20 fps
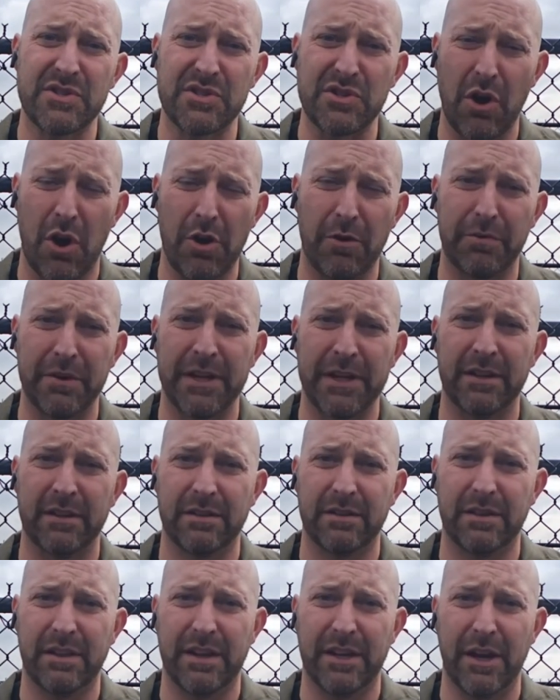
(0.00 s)

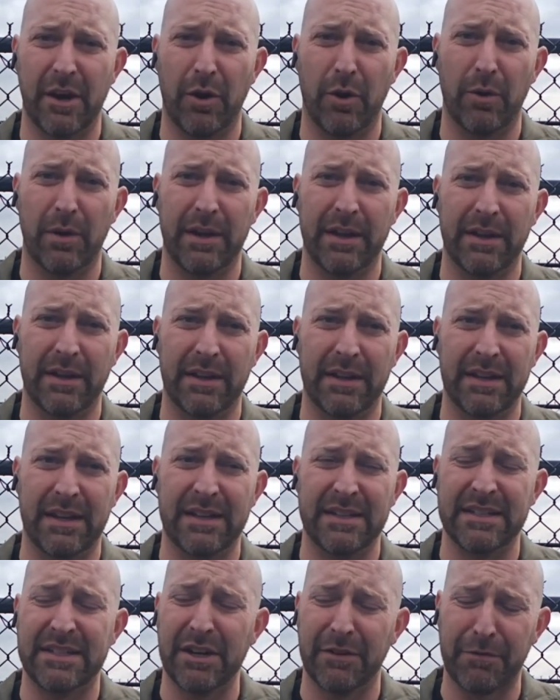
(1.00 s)
solving, you know,
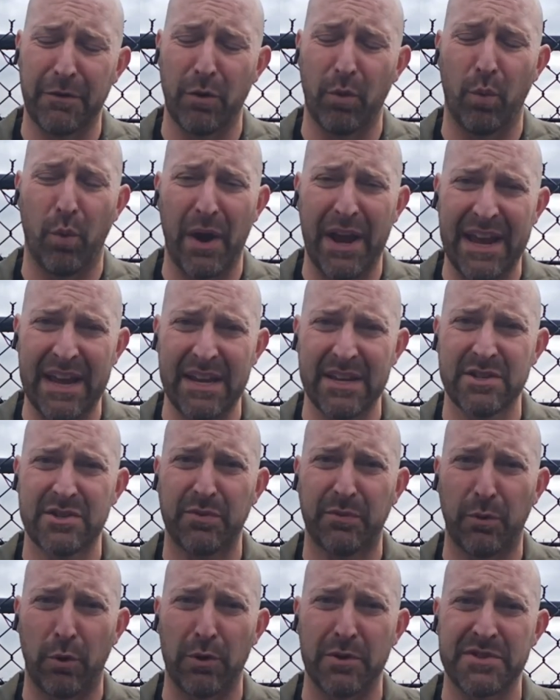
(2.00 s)
in different
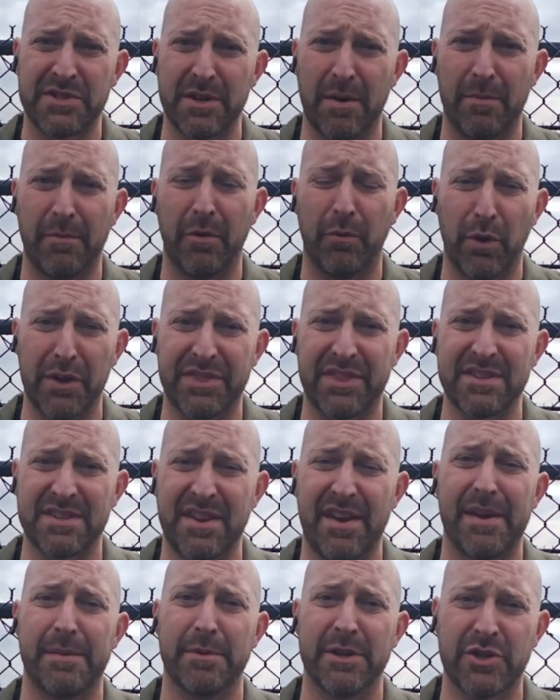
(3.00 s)
ways for some of what
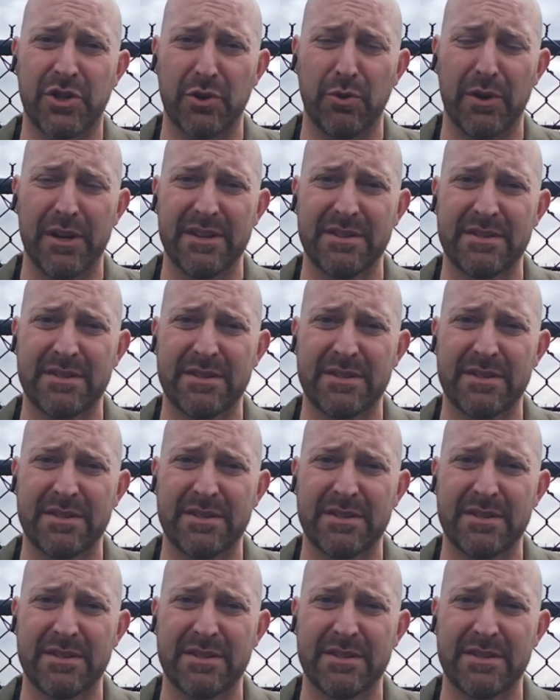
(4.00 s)
the same issue